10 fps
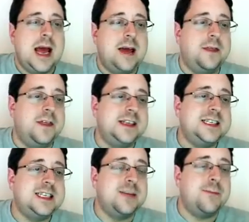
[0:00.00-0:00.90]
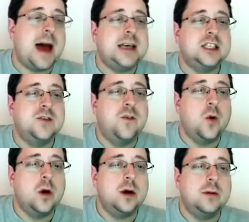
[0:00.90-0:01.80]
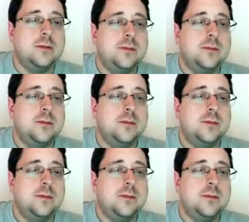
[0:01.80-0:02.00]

and this is the mask for it.